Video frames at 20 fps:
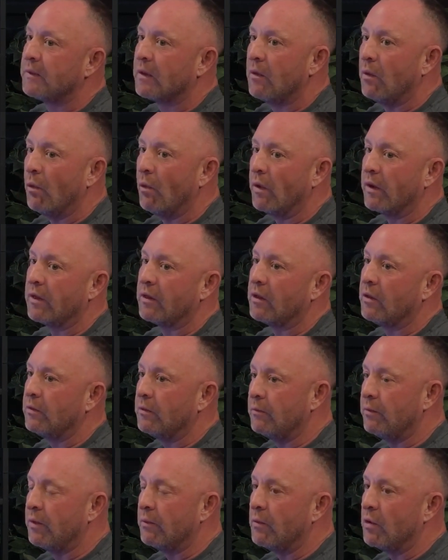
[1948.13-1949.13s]
one of
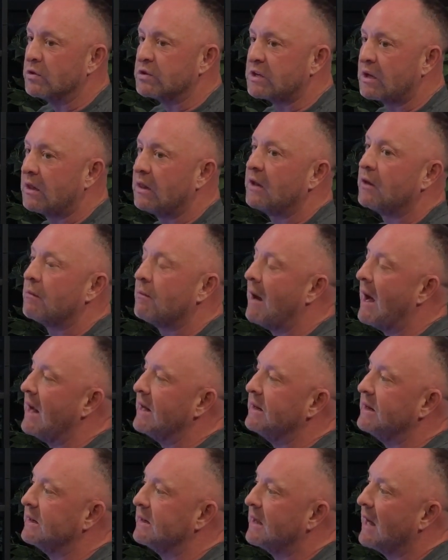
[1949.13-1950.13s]
the most
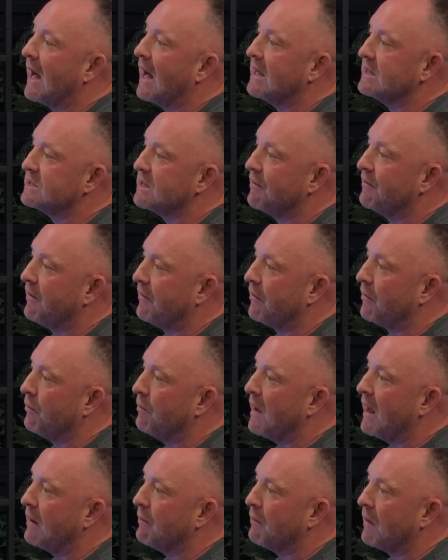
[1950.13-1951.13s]
clear-minded guys I've ever
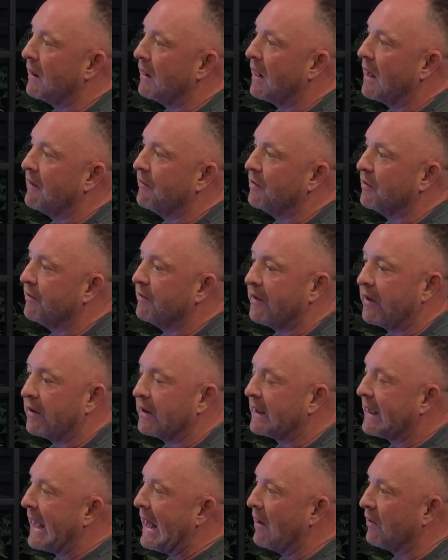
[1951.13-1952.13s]
met in my life. You're very
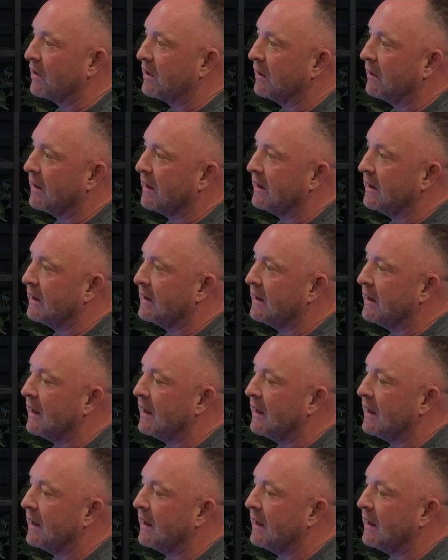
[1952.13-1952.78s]
calculated.